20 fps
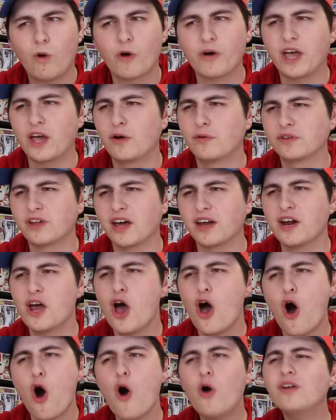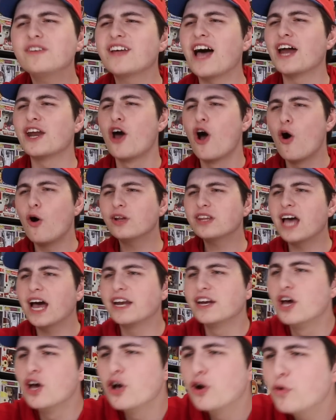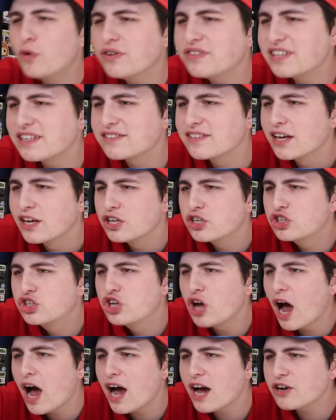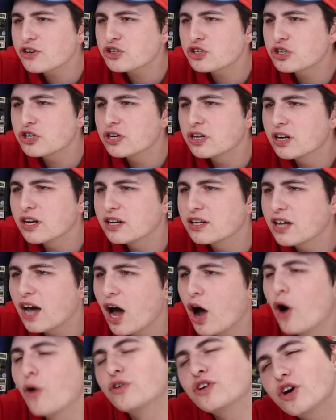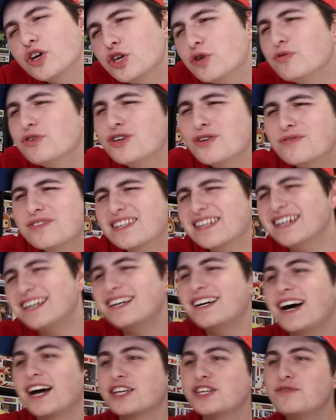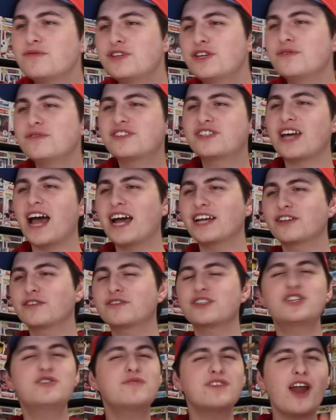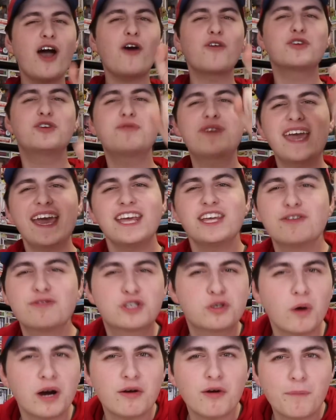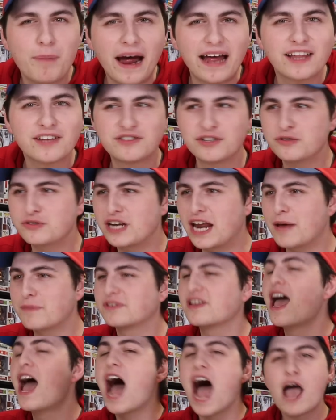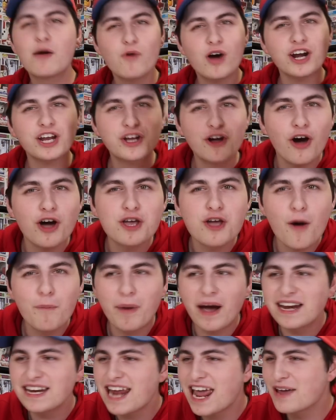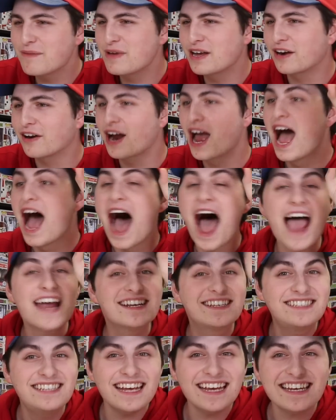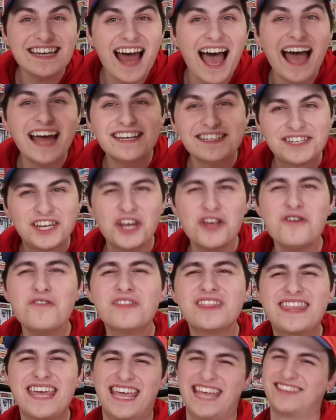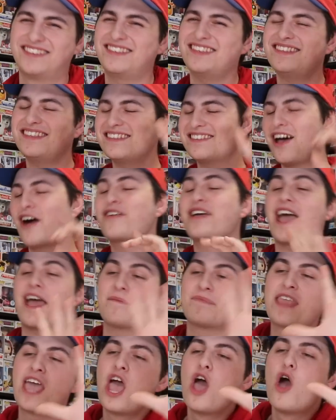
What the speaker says: Okay, hold on. Who was this? Josh? Oh no, you used Tyler. No, you can't use 21 Pilots usernames. I want to call you up by name here. I did not do this. This is, okay.